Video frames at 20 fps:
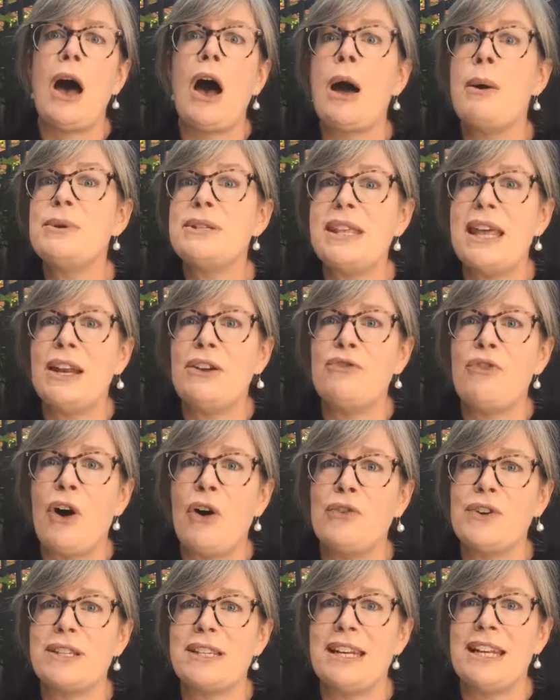I was then
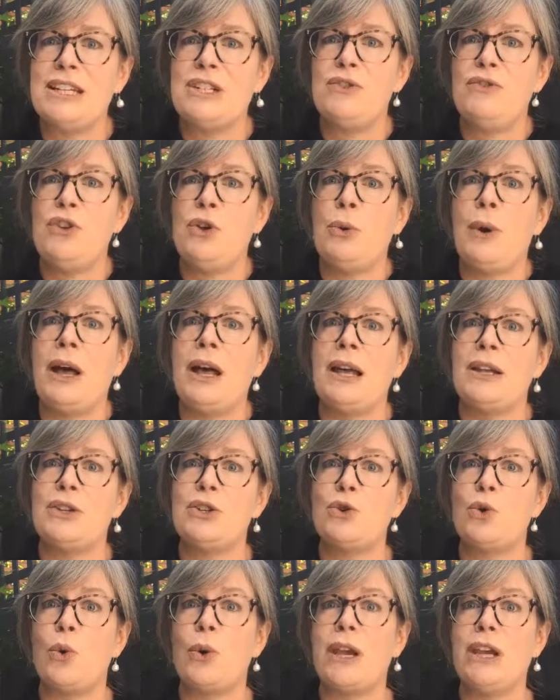involved as an interviewer
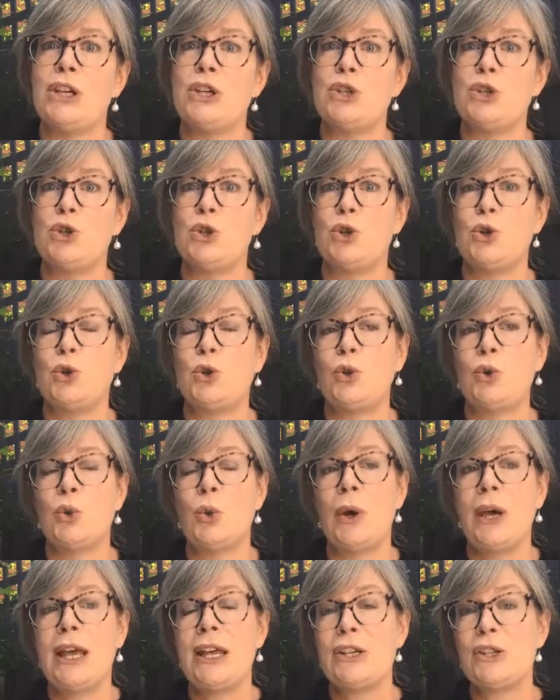talking
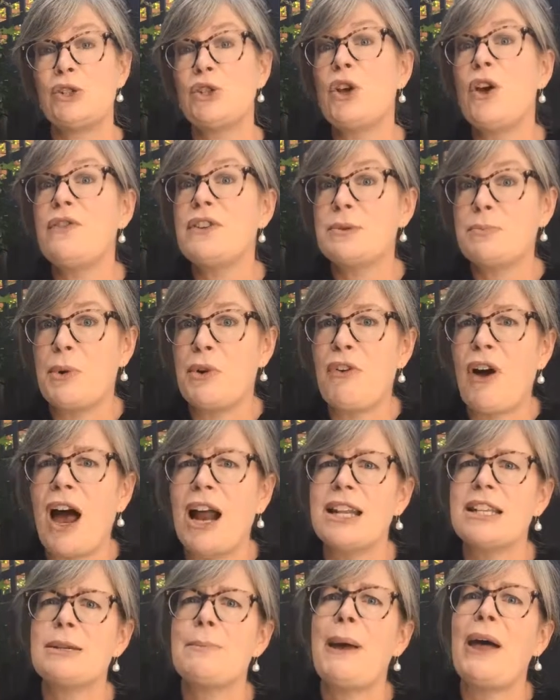to service
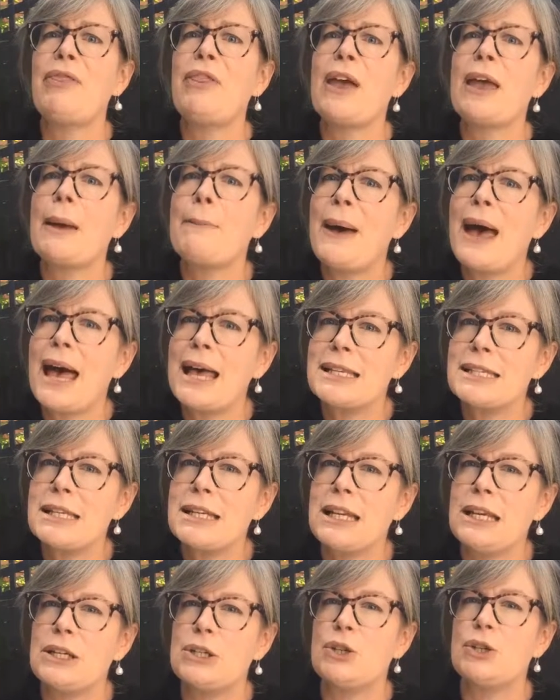providers about their
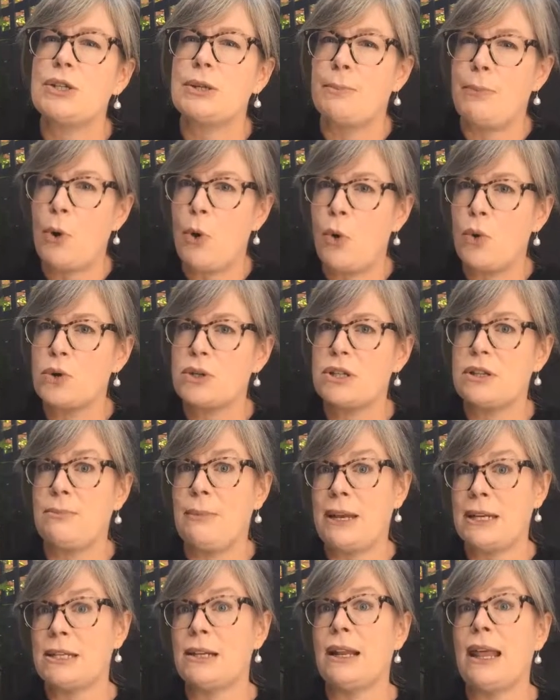capacity to support
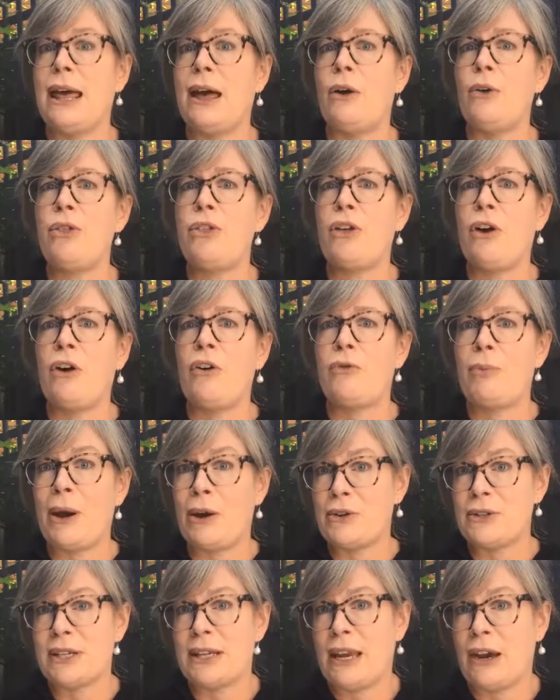the mental health of
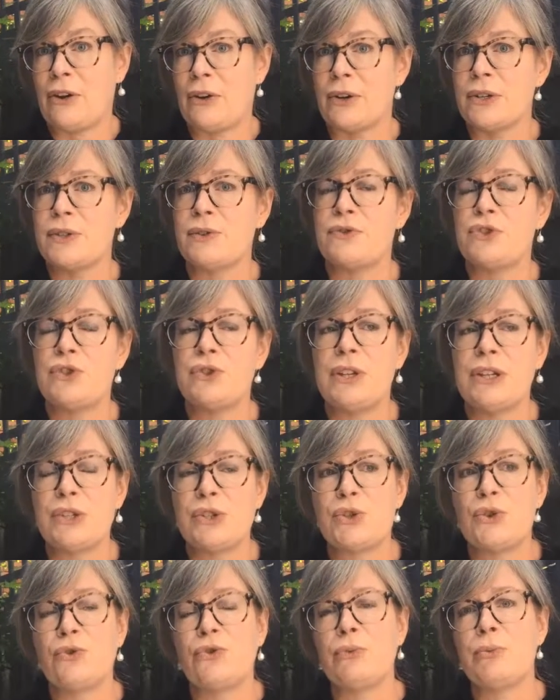parents and carers of
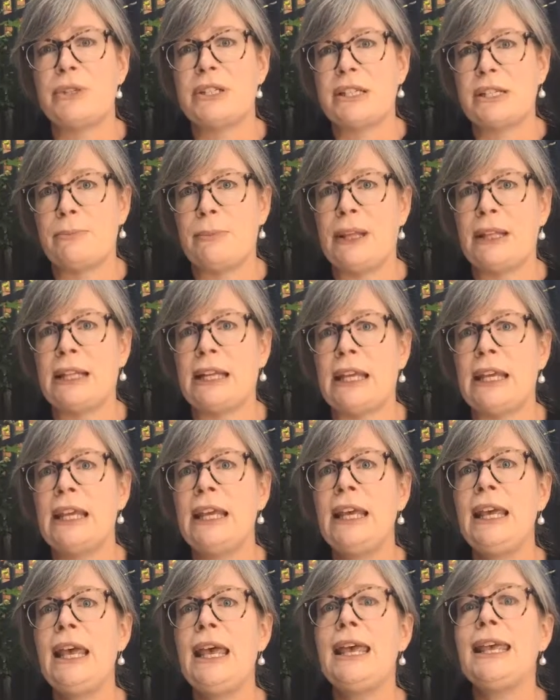these children with
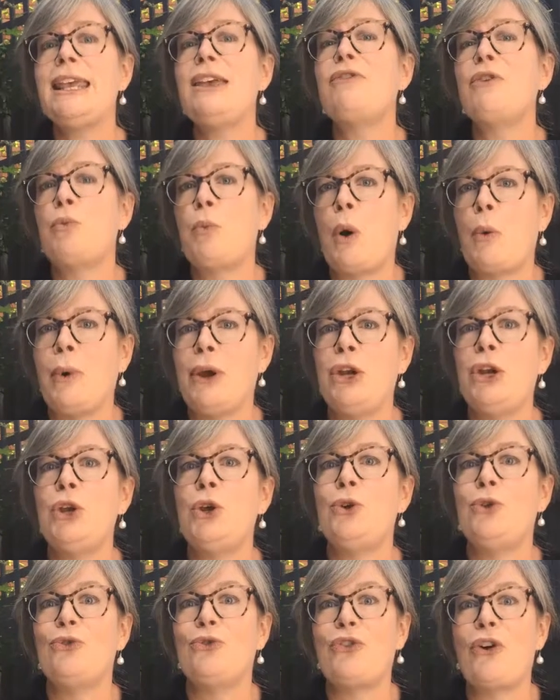disability, given what we
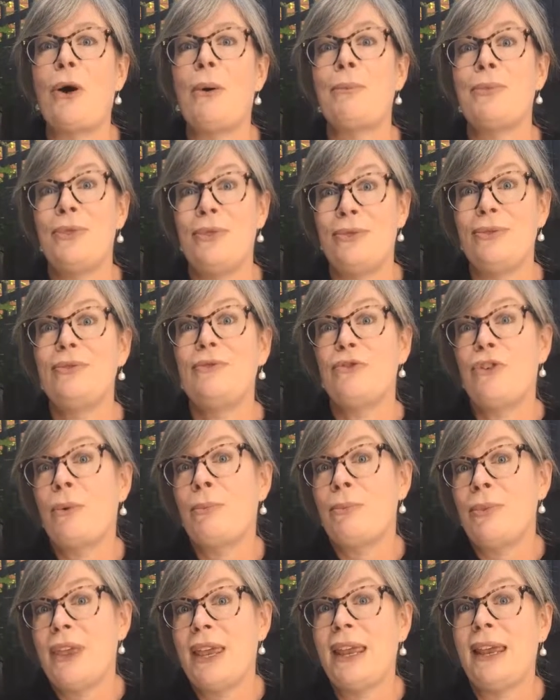knew from
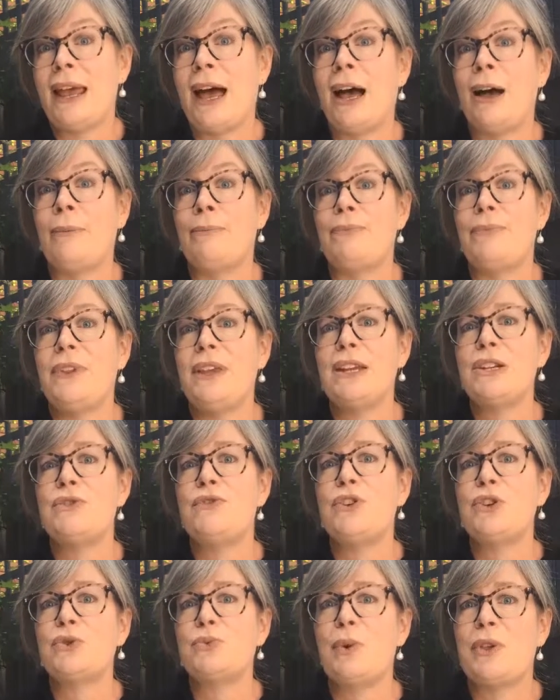the
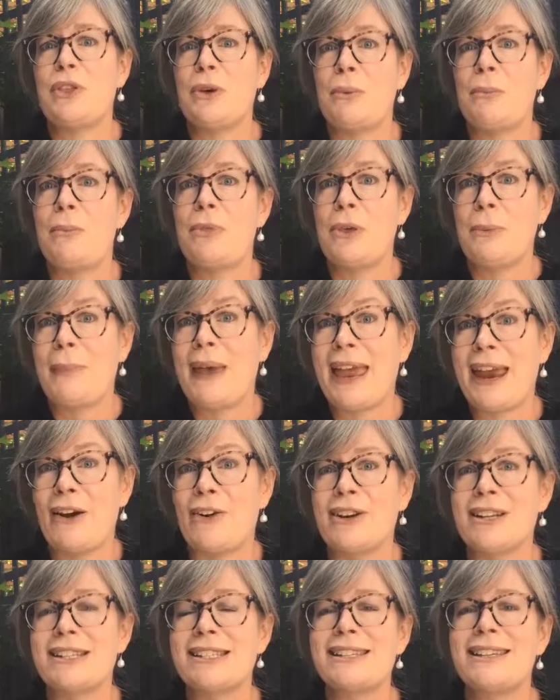interviews with the
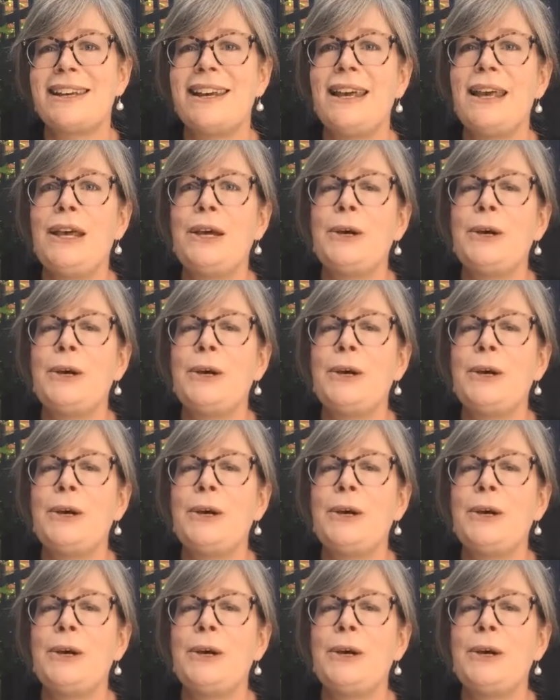parents.